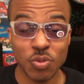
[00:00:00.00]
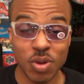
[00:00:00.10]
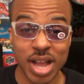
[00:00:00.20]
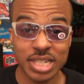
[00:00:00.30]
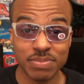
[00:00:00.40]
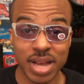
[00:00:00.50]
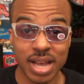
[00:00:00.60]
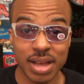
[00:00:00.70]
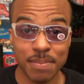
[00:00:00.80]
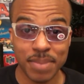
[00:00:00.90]
watching my
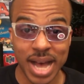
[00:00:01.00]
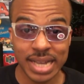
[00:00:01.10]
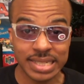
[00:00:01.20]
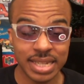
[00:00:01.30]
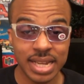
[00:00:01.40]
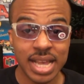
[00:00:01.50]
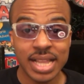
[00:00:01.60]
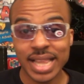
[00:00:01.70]
unboxing.